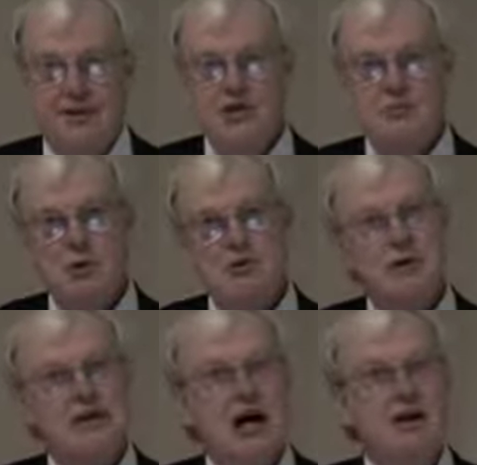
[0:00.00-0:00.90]
Do you suppose
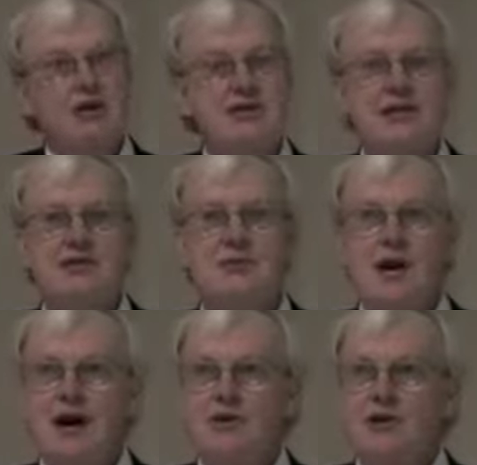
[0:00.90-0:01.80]
McDonald's sits
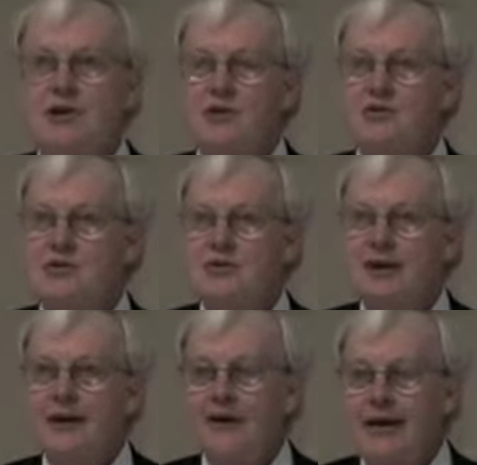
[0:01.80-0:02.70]
around and goes,
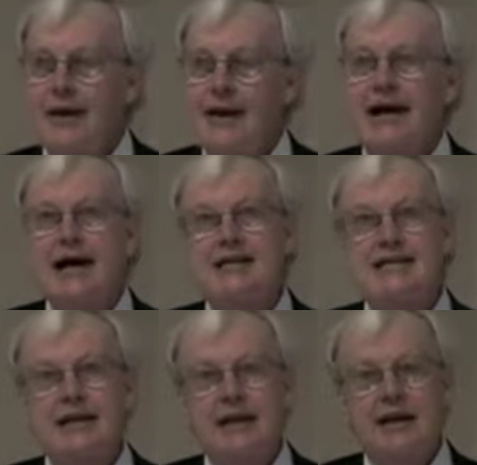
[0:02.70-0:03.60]
okay,
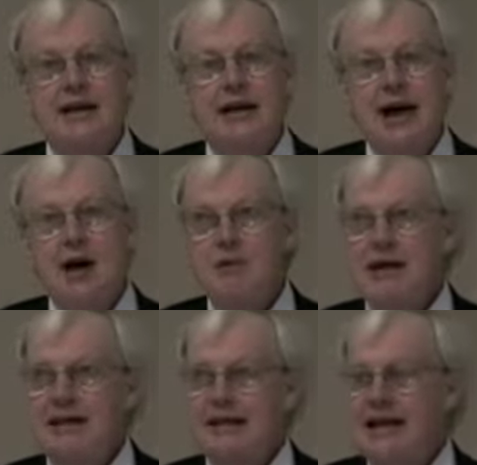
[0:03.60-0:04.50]
guys, how
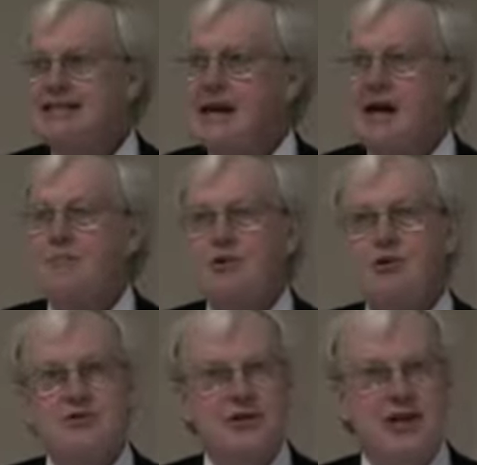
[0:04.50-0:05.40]
many less
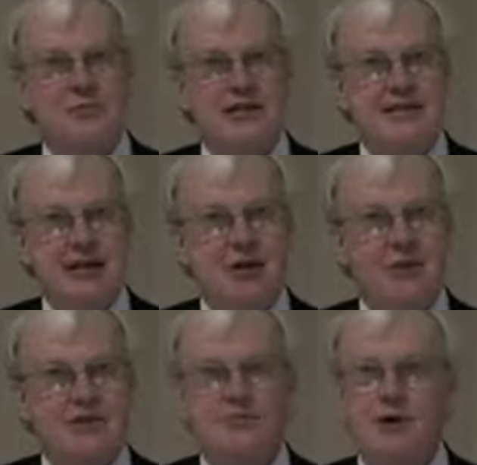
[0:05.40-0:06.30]
hamburgers can we sell
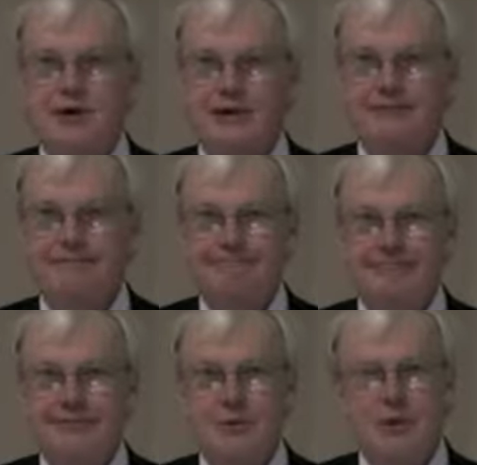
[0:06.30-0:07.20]
this week?
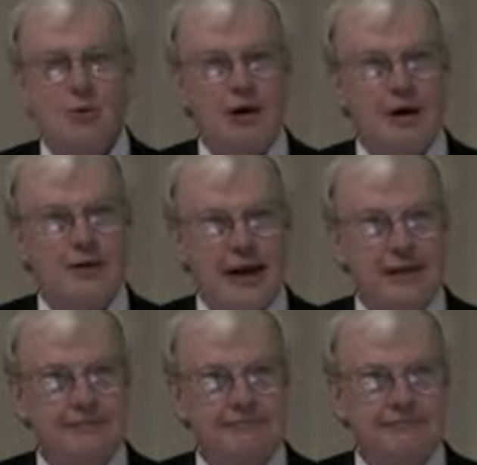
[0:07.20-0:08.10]
Can we work on
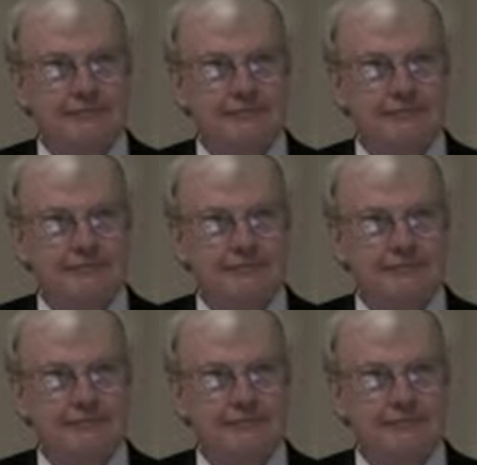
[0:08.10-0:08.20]
that?